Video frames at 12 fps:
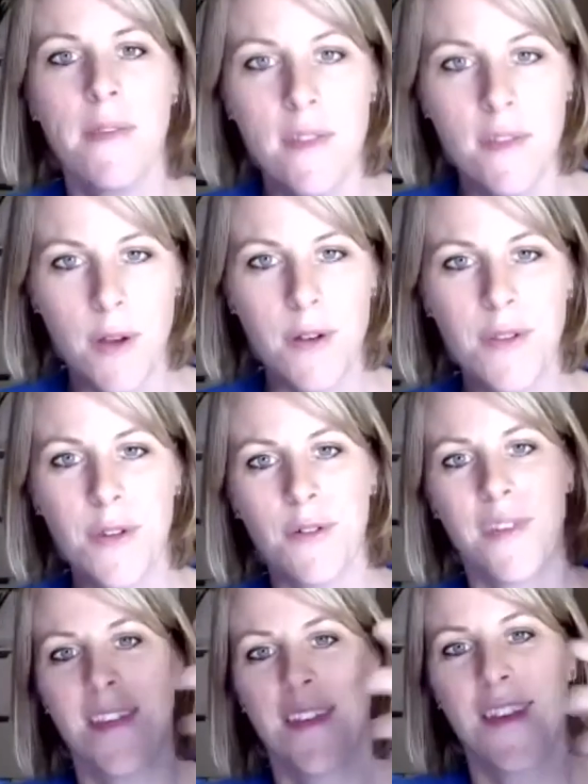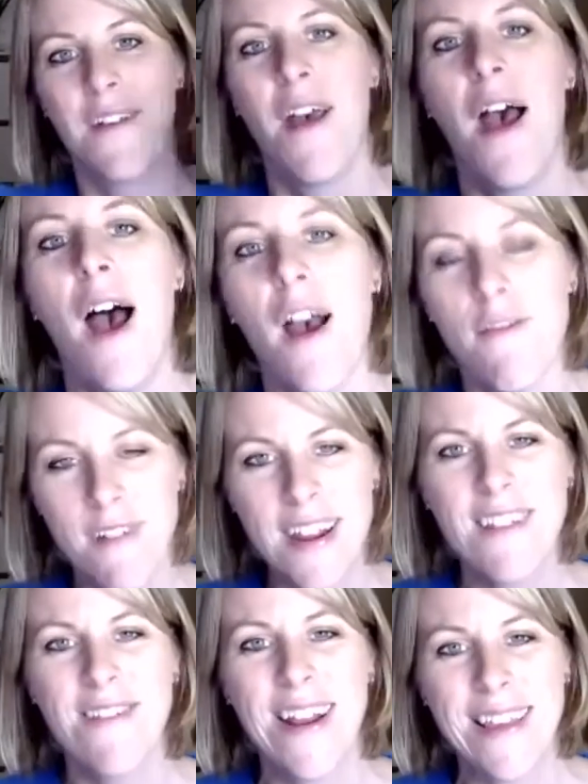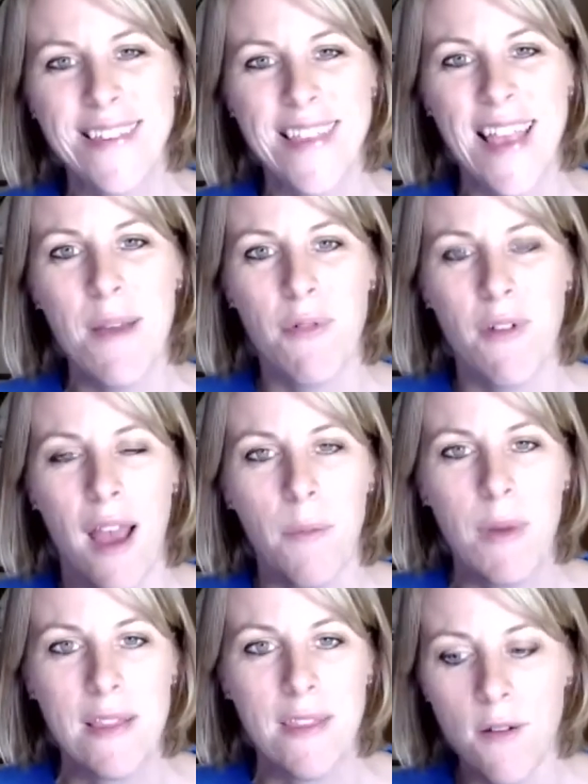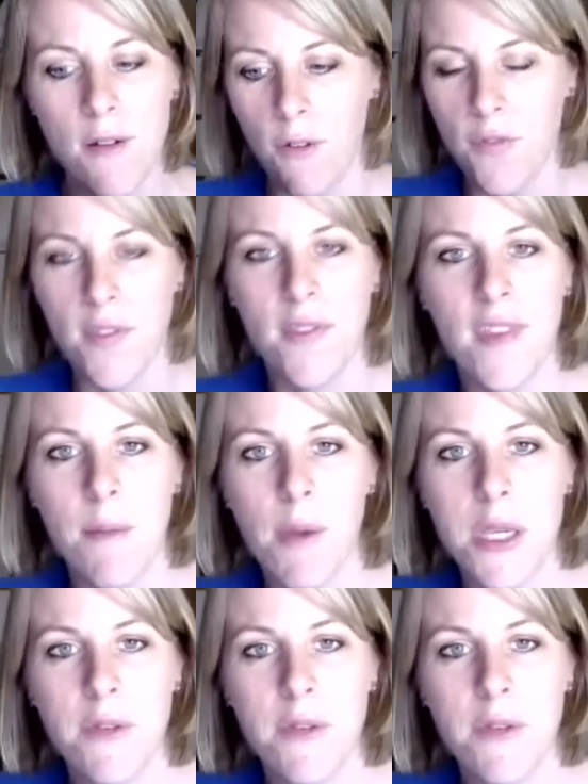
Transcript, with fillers: world and doctors are, so, are really, really separate, and we don't often see much of an